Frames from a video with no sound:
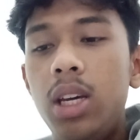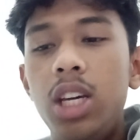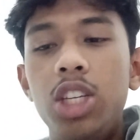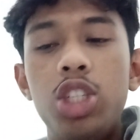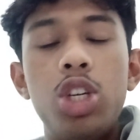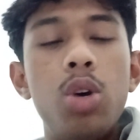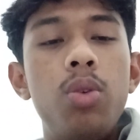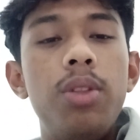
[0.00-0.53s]
It
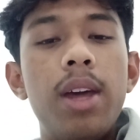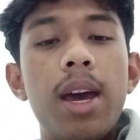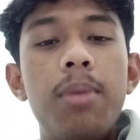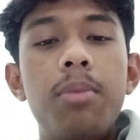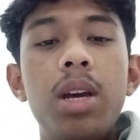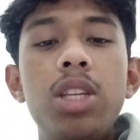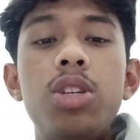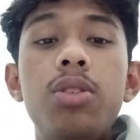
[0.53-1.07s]
showed
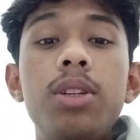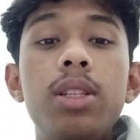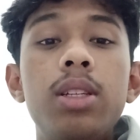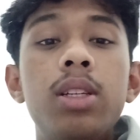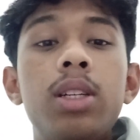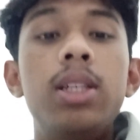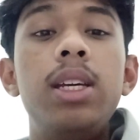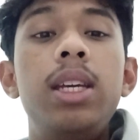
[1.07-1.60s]
that
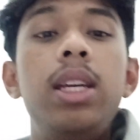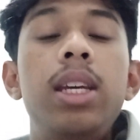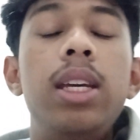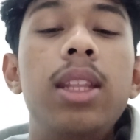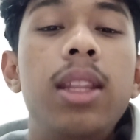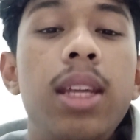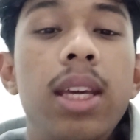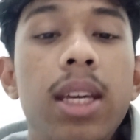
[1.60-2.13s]

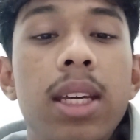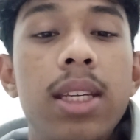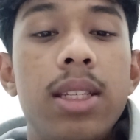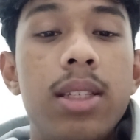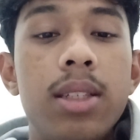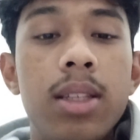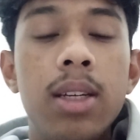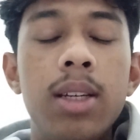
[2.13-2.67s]
in
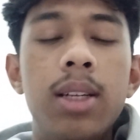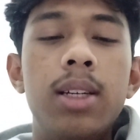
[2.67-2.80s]
this